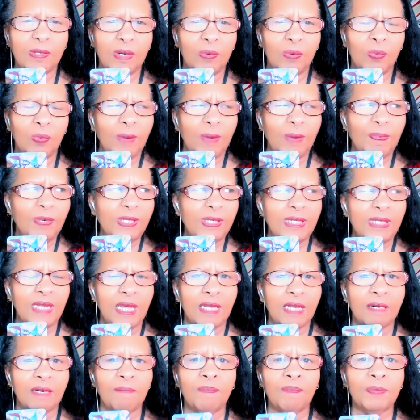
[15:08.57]

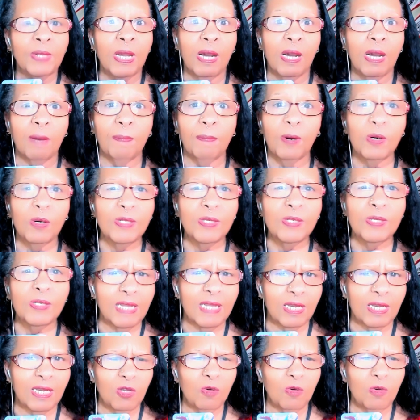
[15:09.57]
represent a person
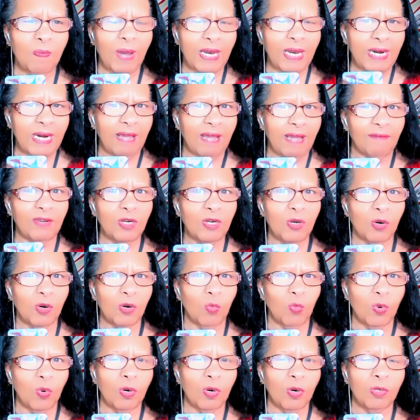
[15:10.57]
that you might have in your
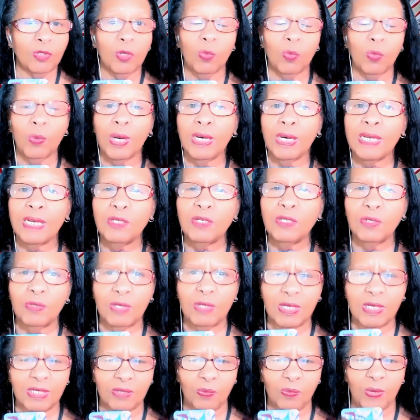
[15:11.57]
world or run into
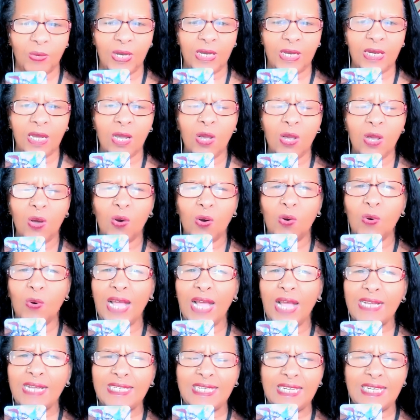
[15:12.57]
this week who
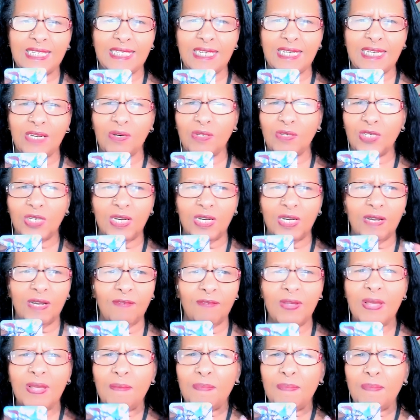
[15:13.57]
has this energy
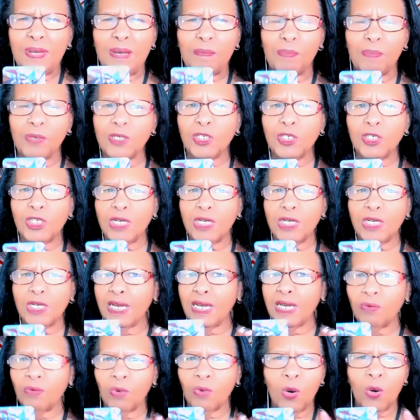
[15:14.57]
of being pushy
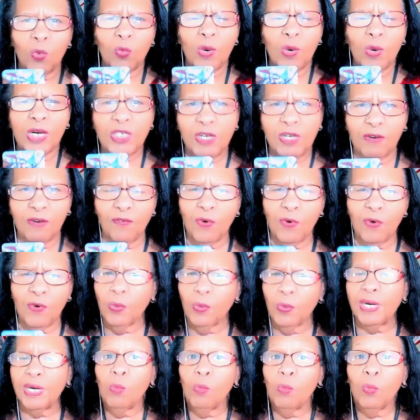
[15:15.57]
and rushing
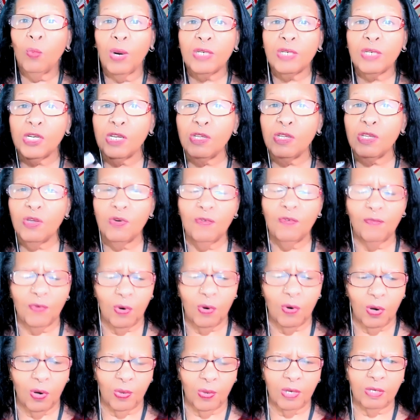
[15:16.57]
forward and rushing you
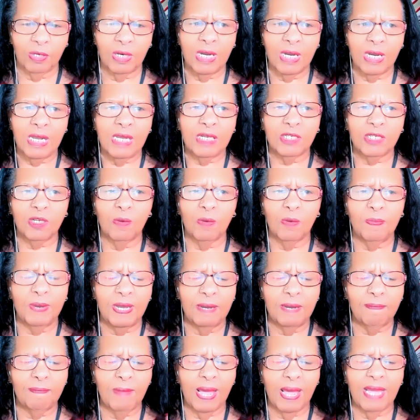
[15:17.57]
forward. So
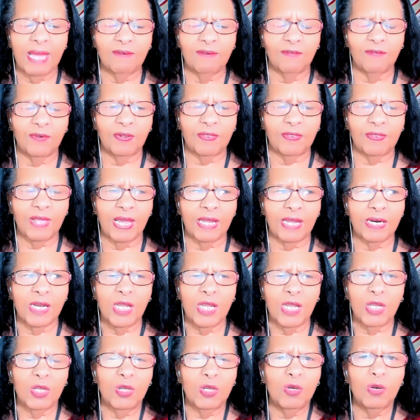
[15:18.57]
be mindful that
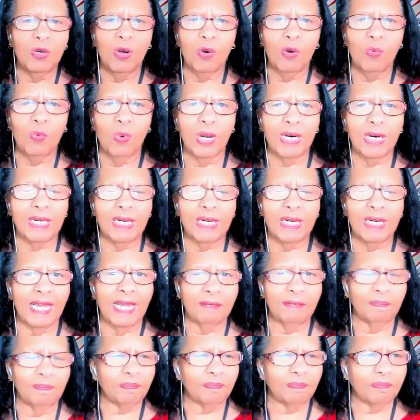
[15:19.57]
you don't want to
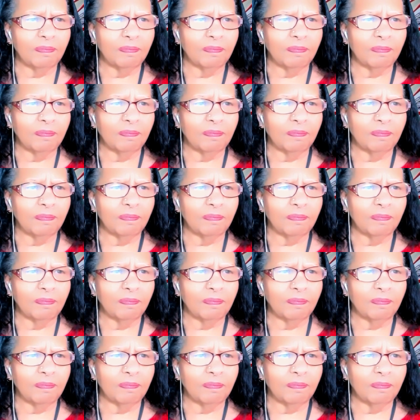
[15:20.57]
let